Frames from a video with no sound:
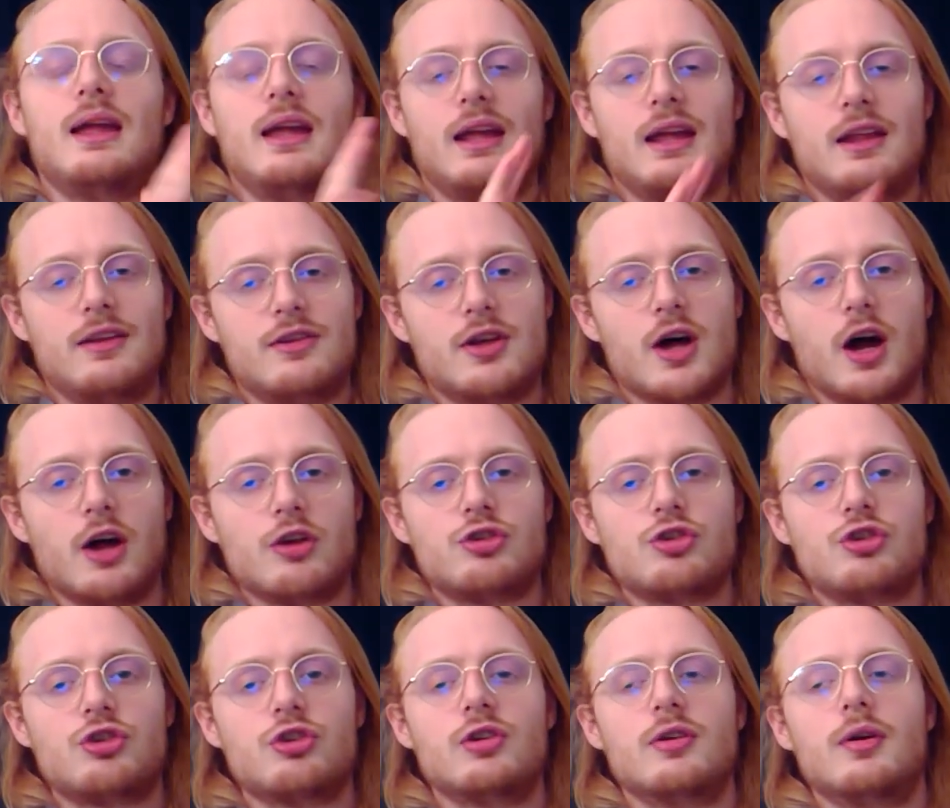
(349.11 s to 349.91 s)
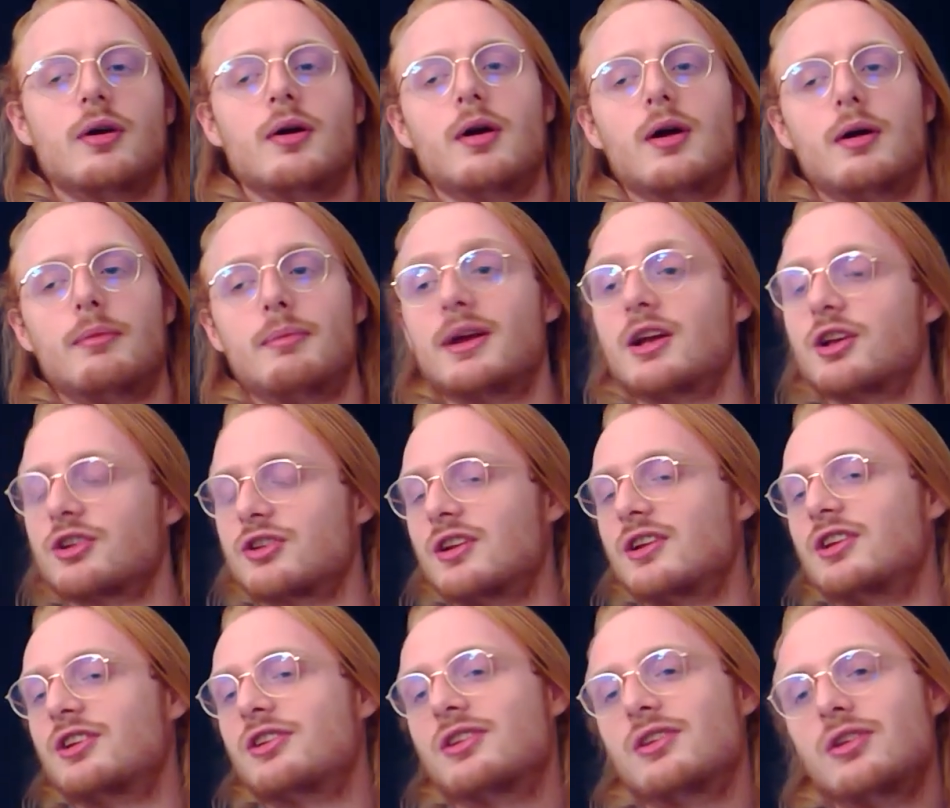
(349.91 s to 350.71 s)
in Dutch, because
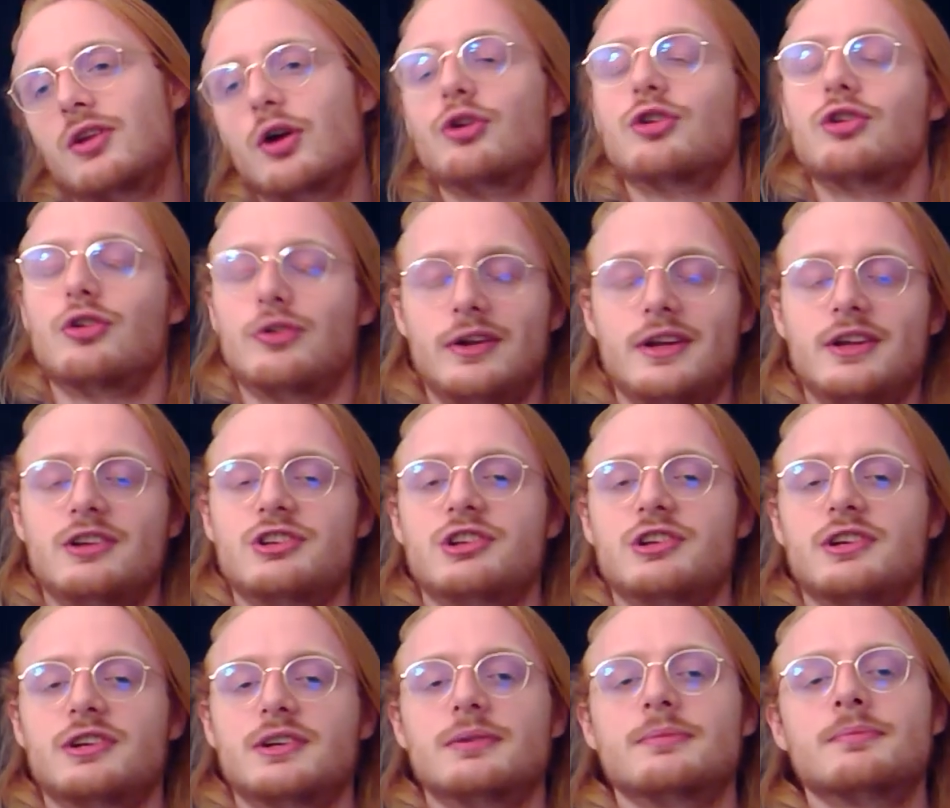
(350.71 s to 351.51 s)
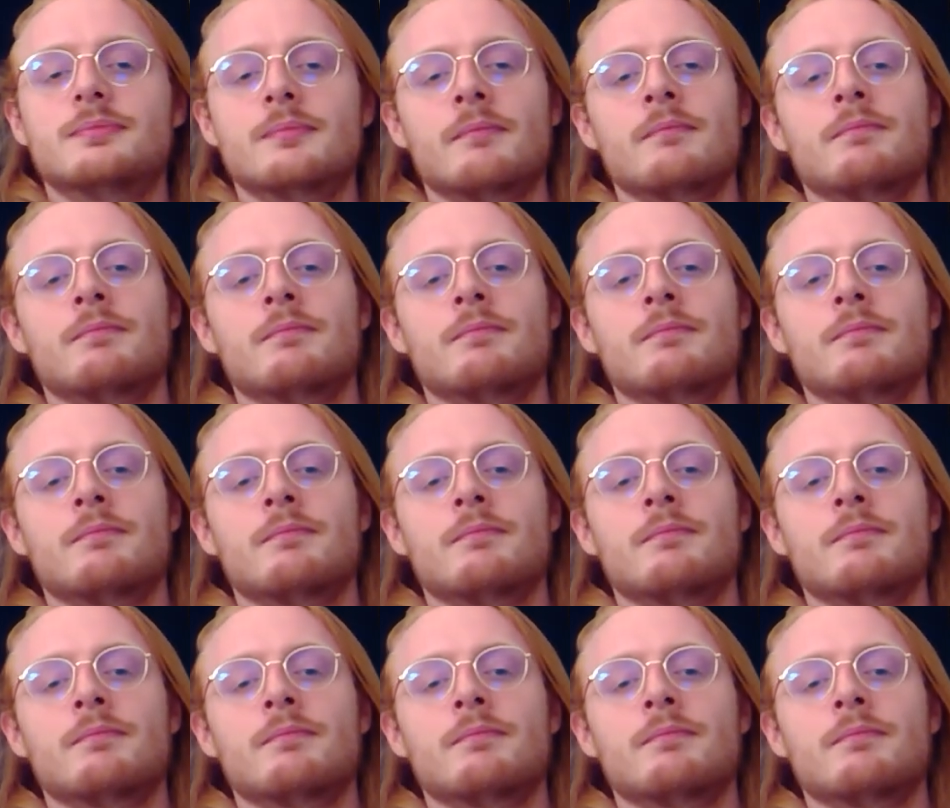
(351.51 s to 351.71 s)
those are easier.